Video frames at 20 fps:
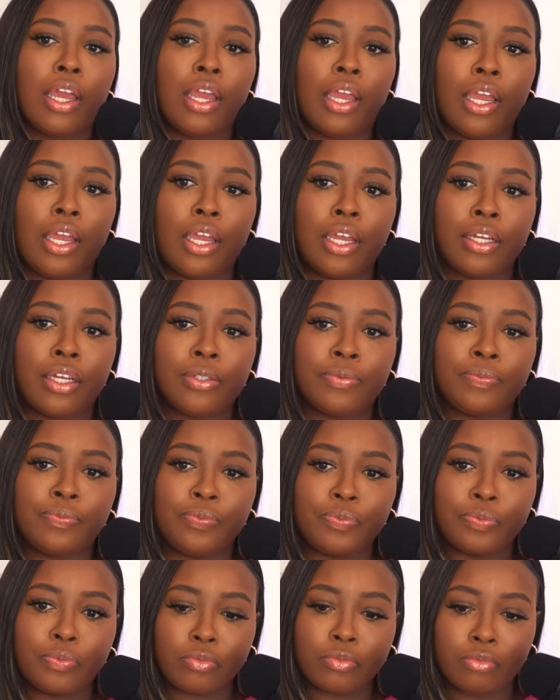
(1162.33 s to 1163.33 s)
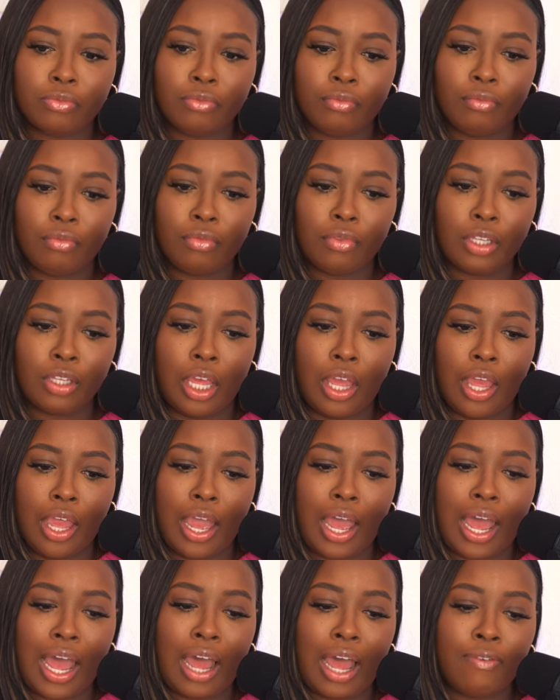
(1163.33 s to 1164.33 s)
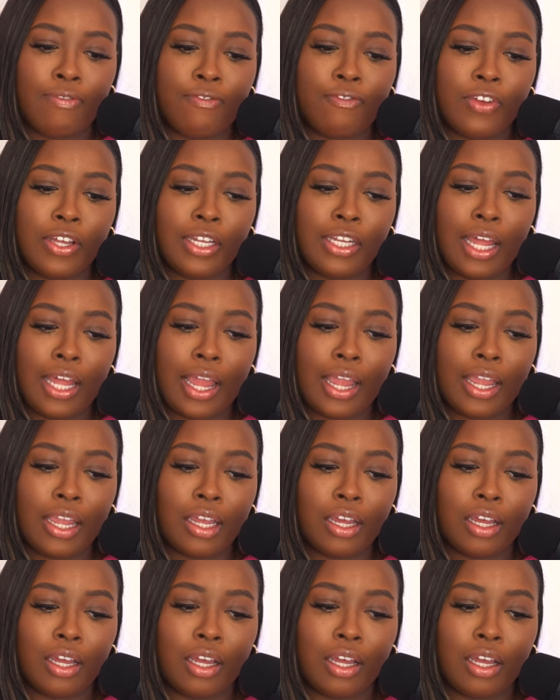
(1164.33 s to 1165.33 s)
And I feel like